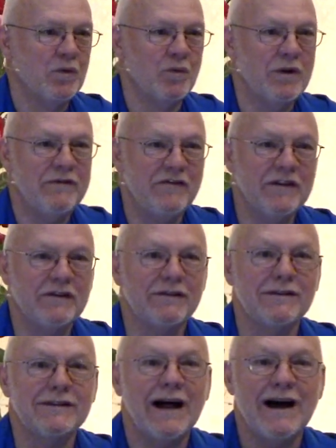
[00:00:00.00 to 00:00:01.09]
We
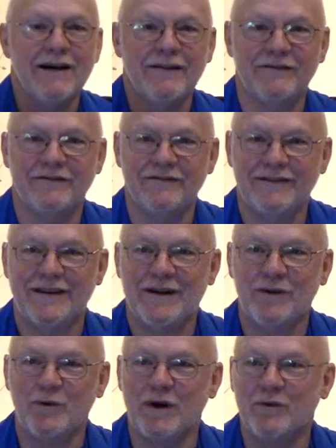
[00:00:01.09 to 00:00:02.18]
feel love
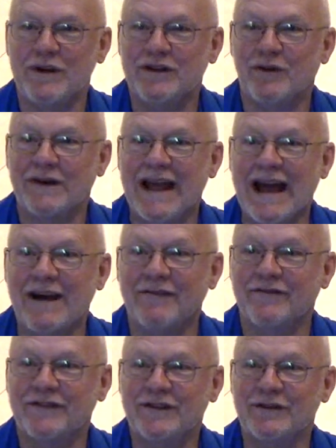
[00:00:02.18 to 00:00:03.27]
when we don't
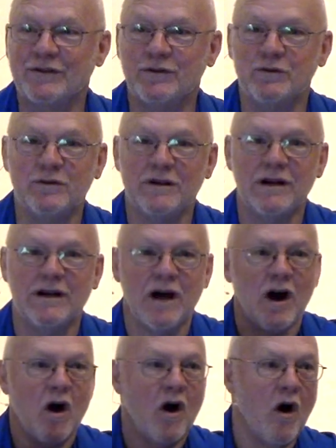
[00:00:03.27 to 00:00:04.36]
have to
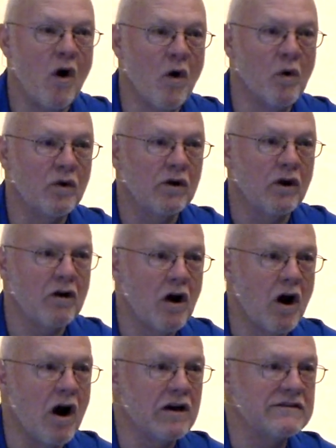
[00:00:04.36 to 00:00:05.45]
hold our
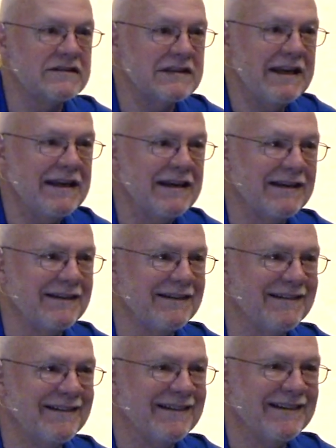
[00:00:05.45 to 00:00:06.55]
hearts in,
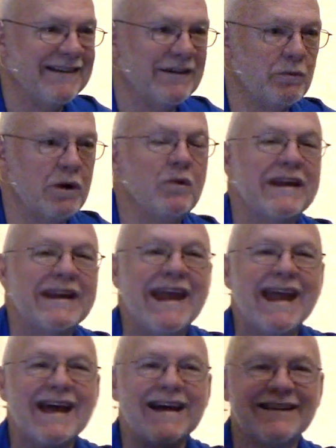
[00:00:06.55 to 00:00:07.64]
when we
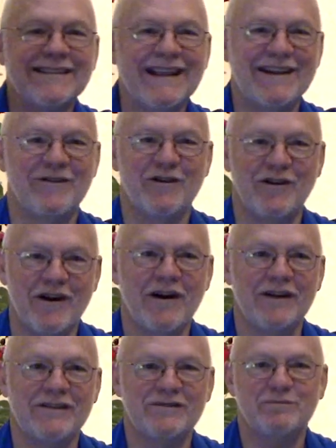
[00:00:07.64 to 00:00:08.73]
can let our
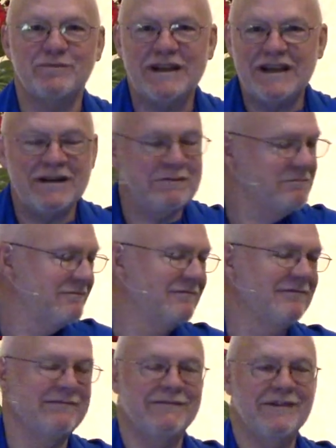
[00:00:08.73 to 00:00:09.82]
hearts be
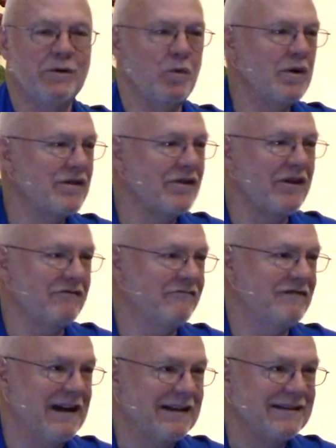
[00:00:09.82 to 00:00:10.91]
with our
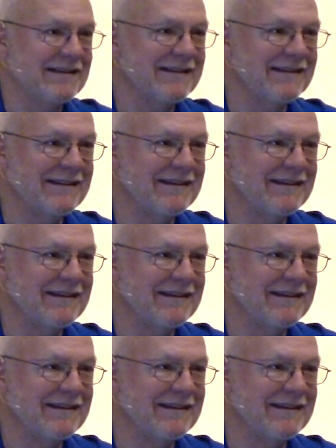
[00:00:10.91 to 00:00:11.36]
friends.